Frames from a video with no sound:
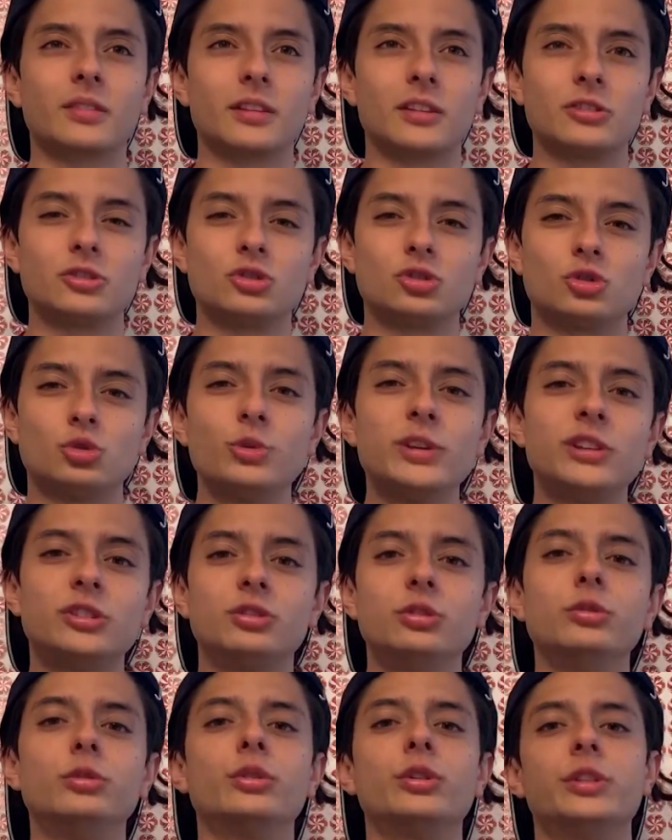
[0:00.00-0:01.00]
Sweet
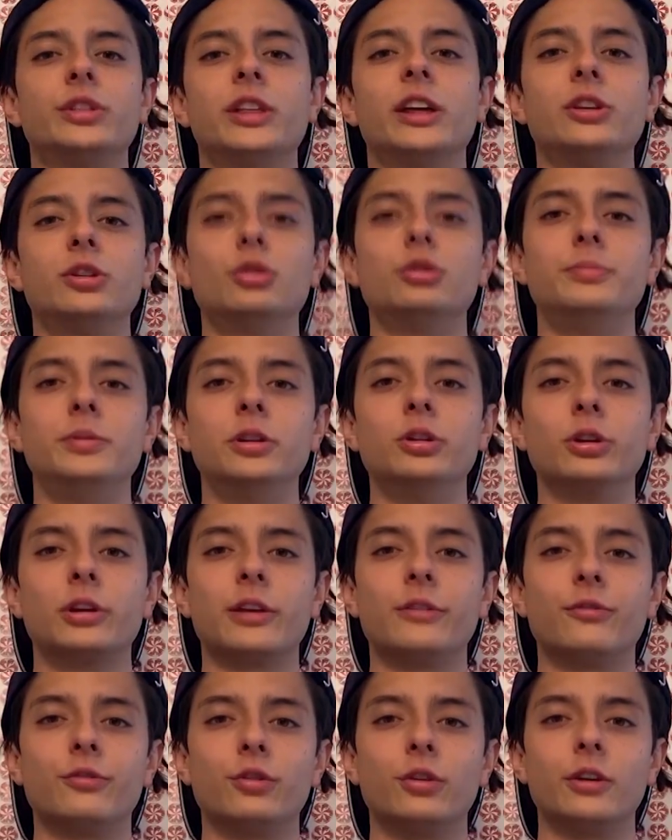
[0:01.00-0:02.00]
tooth that you would be
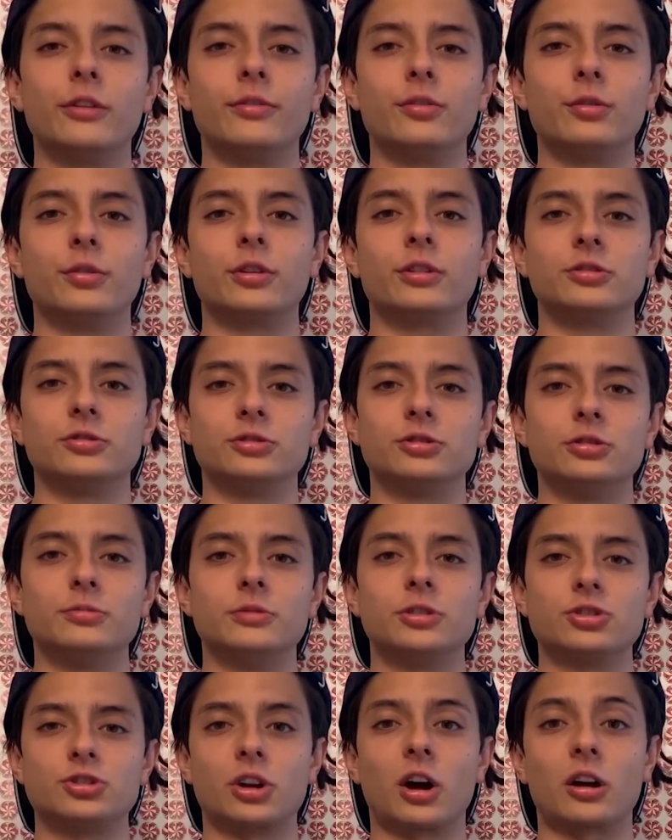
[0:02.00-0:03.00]
looking for if you were
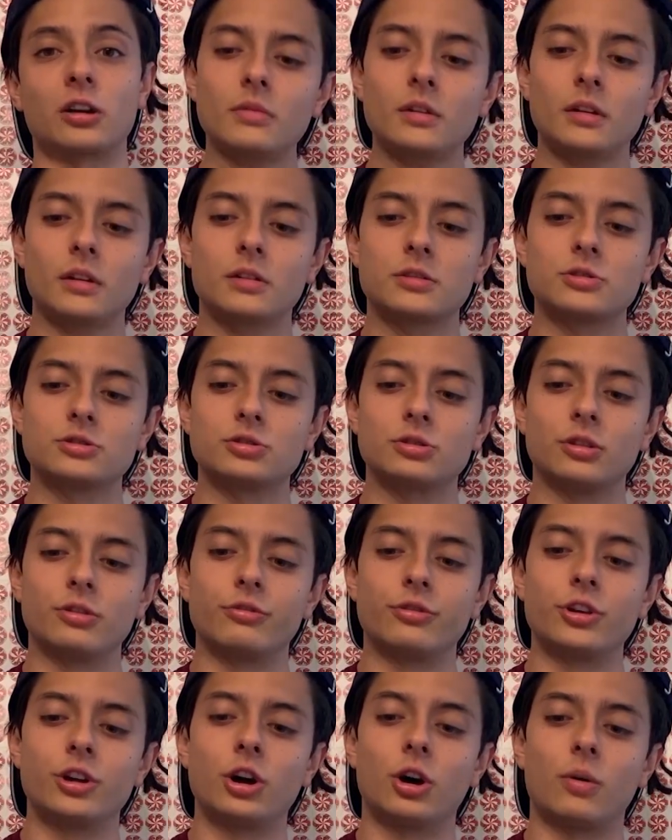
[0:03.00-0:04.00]
consuming chocolate. So if
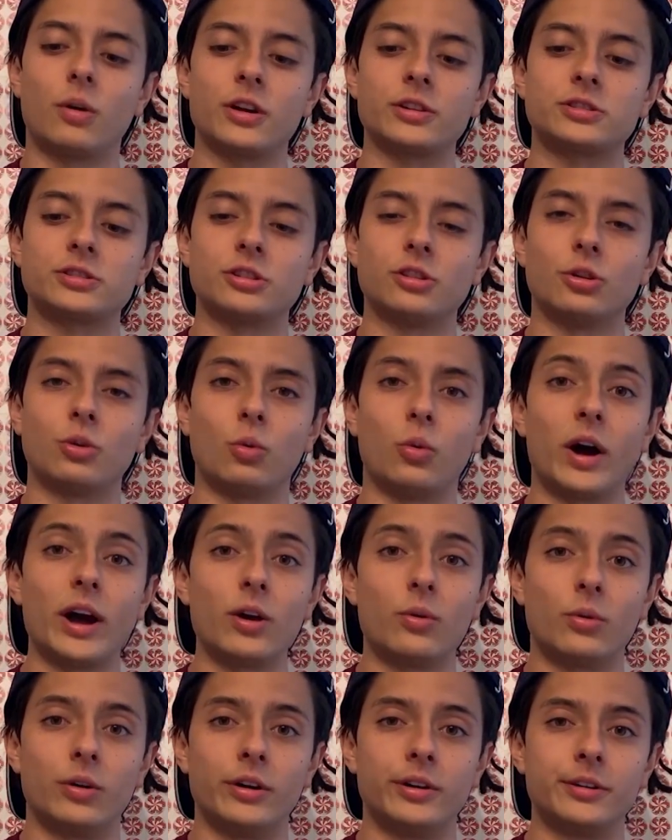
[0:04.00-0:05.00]
we go on to the
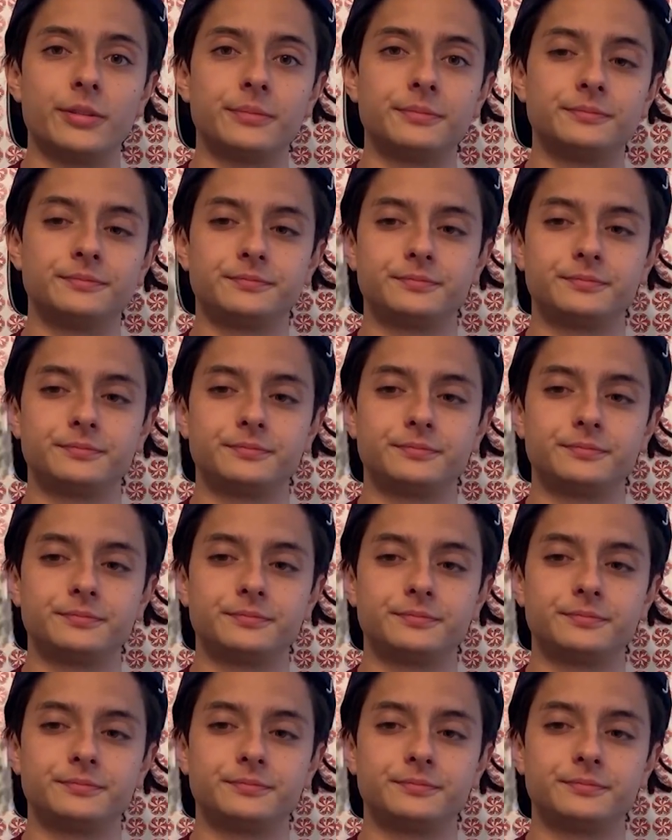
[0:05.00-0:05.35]
white one,